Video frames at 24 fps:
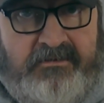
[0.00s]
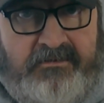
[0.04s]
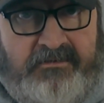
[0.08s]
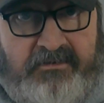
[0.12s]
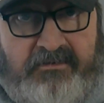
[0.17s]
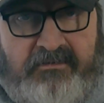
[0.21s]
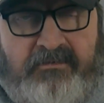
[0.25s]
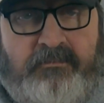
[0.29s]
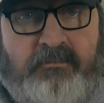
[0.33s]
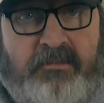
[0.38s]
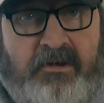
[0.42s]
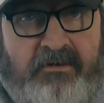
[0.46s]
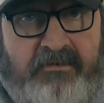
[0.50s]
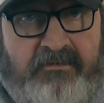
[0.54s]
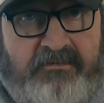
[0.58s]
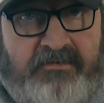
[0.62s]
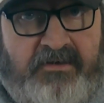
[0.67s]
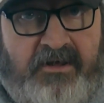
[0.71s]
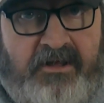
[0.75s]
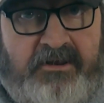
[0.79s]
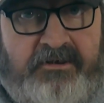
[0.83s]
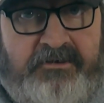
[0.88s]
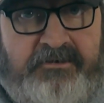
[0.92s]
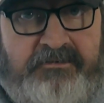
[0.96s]
You move
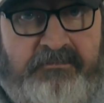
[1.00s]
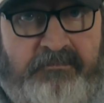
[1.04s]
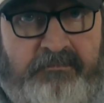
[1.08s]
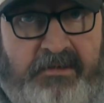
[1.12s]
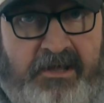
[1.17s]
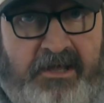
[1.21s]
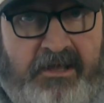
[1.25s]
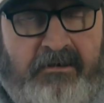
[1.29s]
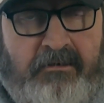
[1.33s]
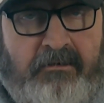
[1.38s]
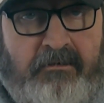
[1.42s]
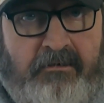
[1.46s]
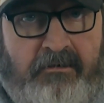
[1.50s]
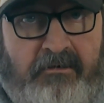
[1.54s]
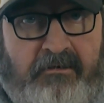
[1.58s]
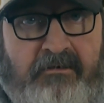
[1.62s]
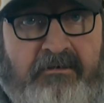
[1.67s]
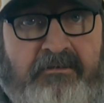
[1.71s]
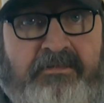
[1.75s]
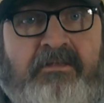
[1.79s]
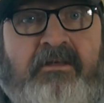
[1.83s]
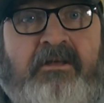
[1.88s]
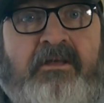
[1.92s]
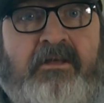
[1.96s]
on to Metal
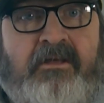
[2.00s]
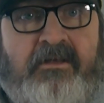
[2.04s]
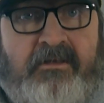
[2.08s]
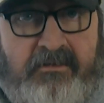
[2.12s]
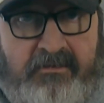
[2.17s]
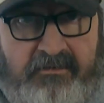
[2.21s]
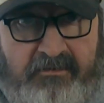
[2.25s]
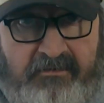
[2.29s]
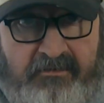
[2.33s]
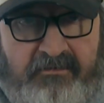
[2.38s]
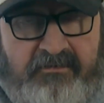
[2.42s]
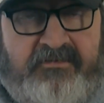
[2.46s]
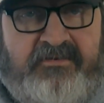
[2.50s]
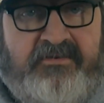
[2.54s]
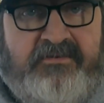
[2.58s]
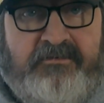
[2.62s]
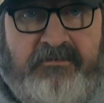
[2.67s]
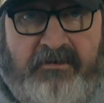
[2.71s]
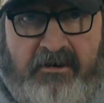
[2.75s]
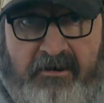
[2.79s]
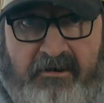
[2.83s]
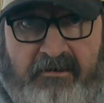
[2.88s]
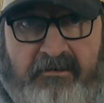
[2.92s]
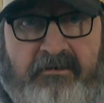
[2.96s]
Earth, you
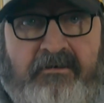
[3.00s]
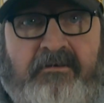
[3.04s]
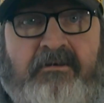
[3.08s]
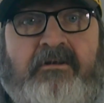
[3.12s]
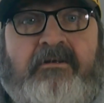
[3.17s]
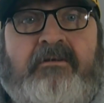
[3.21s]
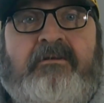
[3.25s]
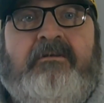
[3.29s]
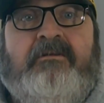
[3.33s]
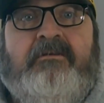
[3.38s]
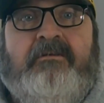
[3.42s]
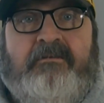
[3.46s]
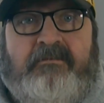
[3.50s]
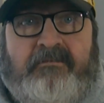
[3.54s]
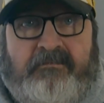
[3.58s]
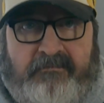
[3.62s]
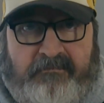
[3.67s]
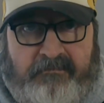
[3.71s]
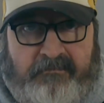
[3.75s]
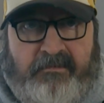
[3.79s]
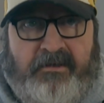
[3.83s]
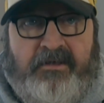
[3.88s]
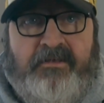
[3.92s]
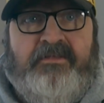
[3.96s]
start
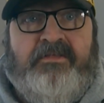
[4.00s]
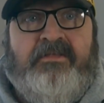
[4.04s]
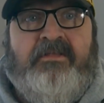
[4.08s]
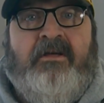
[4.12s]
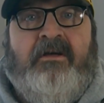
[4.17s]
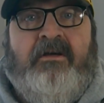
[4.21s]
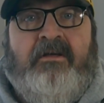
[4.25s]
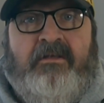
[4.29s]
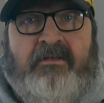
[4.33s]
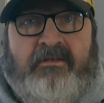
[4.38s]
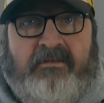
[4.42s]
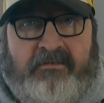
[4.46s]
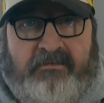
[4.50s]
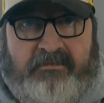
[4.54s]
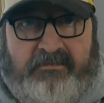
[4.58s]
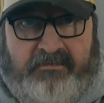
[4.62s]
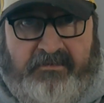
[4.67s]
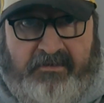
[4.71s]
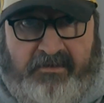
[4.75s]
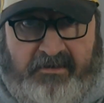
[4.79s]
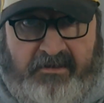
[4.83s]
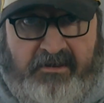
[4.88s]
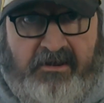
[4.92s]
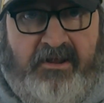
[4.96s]
with
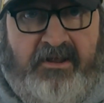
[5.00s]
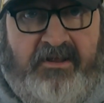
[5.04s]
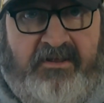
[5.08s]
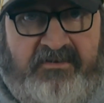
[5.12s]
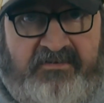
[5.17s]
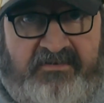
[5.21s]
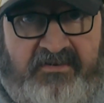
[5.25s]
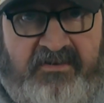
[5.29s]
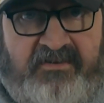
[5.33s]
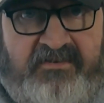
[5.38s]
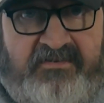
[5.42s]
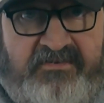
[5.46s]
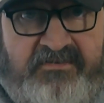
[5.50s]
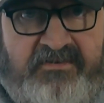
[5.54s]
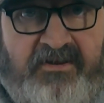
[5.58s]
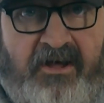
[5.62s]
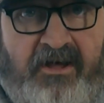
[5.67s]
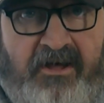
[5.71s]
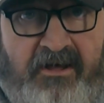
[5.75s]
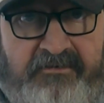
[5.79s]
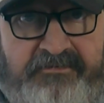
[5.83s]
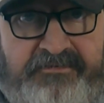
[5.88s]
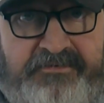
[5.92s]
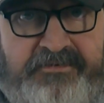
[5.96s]
the easy
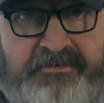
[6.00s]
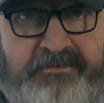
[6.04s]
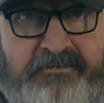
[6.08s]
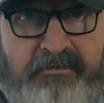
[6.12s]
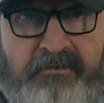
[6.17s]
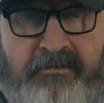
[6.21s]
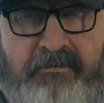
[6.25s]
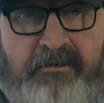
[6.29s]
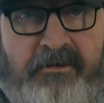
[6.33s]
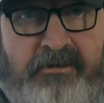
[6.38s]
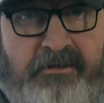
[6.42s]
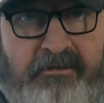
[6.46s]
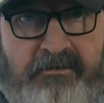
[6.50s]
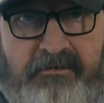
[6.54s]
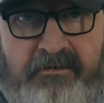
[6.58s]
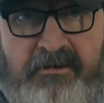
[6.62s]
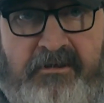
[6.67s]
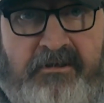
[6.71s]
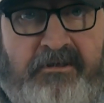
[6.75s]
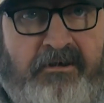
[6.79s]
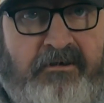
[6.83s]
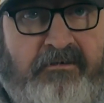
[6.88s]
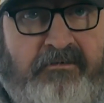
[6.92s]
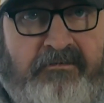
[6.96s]
stuff, or you're
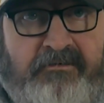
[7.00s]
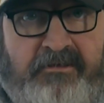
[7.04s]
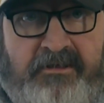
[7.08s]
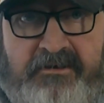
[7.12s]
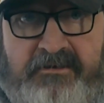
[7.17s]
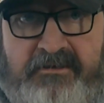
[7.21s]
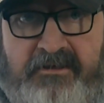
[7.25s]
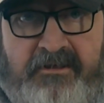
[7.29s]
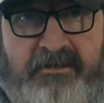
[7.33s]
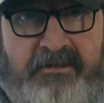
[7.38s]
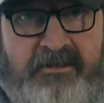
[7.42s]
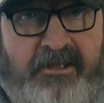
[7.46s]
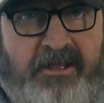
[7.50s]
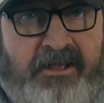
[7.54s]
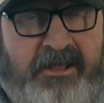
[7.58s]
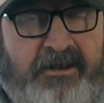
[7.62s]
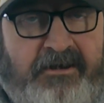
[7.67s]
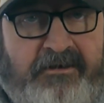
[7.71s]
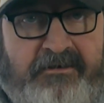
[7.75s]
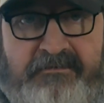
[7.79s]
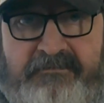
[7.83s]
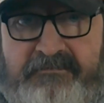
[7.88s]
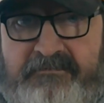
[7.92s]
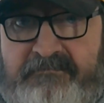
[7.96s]
going to
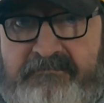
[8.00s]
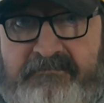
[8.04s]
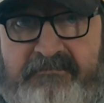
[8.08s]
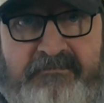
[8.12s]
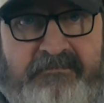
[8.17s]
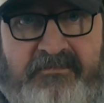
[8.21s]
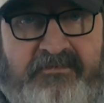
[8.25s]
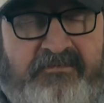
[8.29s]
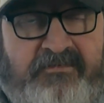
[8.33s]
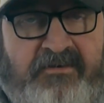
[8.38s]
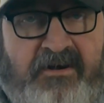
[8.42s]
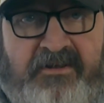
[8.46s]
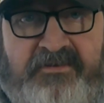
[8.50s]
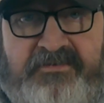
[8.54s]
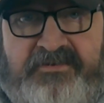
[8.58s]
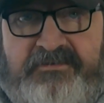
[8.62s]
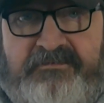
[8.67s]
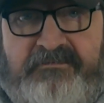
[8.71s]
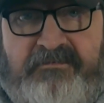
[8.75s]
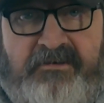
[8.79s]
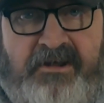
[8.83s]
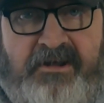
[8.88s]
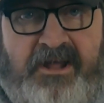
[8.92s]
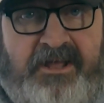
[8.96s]
get
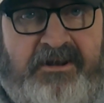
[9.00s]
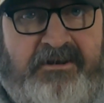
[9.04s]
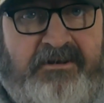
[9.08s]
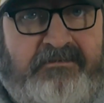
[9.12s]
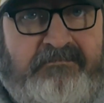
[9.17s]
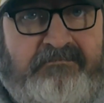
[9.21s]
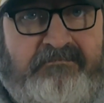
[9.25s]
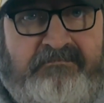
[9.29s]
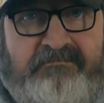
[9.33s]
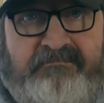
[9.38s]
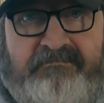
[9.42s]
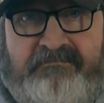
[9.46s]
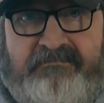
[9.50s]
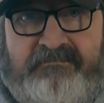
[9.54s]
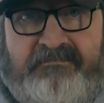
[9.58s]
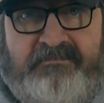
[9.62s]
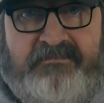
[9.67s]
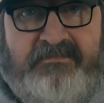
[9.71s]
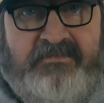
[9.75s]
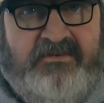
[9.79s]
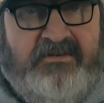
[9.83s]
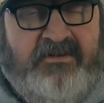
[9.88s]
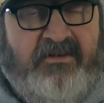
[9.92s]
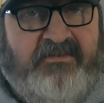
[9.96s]
frustrated
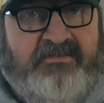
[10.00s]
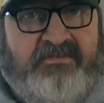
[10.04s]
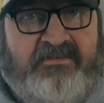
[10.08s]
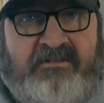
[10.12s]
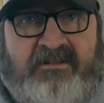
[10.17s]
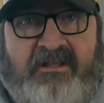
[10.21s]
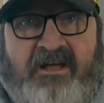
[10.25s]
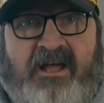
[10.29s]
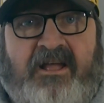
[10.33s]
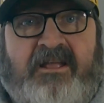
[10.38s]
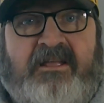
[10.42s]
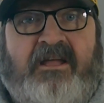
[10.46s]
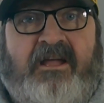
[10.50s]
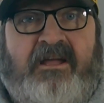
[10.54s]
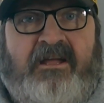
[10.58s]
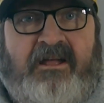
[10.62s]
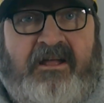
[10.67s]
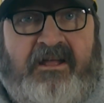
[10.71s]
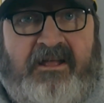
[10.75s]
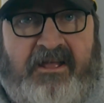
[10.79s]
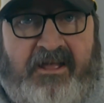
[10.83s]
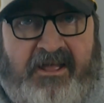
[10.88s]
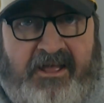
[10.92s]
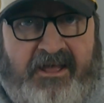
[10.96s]
just like
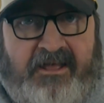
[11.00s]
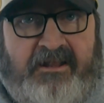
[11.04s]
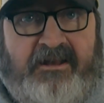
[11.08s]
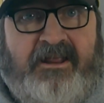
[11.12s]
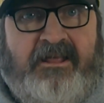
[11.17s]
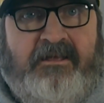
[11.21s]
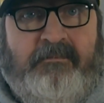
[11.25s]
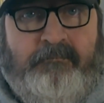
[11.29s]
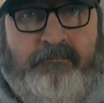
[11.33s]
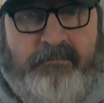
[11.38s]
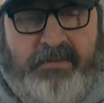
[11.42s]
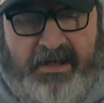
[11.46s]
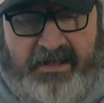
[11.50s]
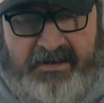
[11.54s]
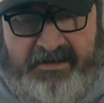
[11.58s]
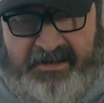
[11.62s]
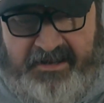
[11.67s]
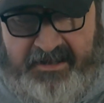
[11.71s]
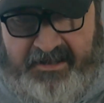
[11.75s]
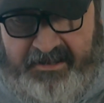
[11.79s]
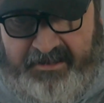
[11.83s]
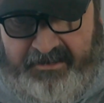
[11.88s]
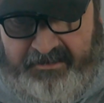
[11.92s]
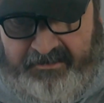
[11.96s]
anybody